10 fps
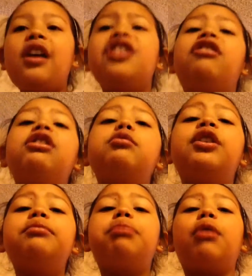There was
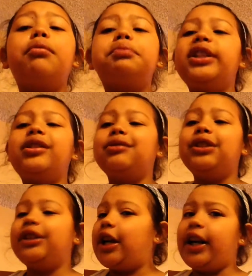one appropriate
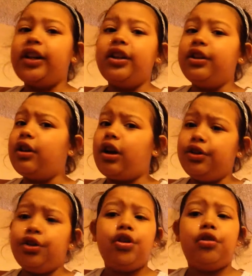one that I could
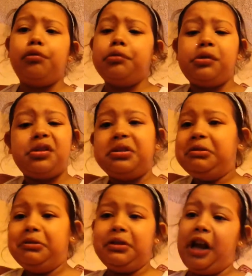not show. So,
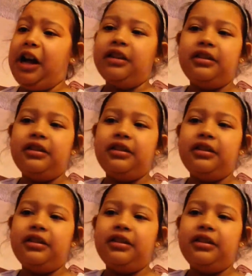yeah.